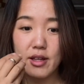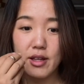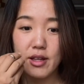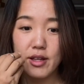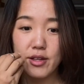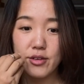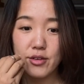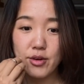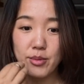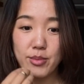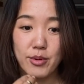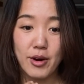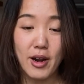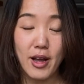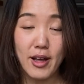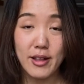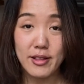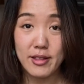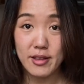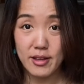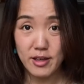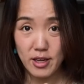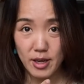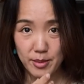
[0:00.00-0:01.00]
your breath
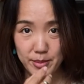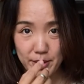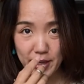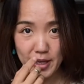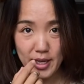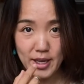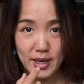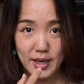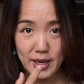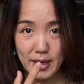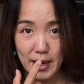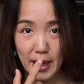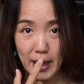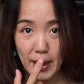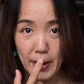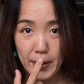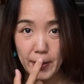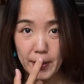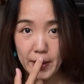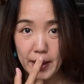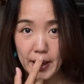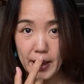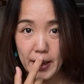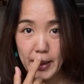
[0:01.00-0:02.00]
coming in and out
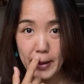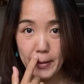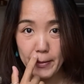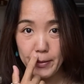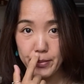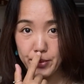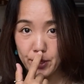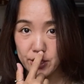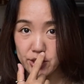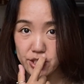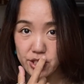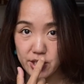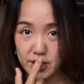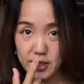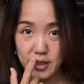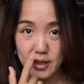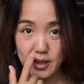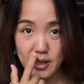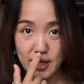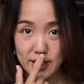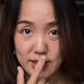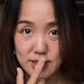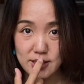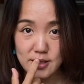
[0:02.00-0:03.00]
and brushing
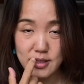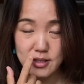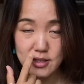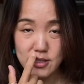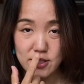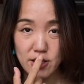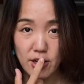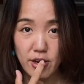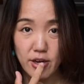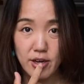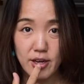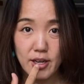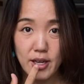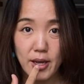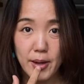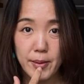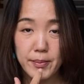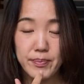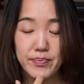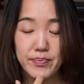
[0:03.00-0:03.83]
against this area.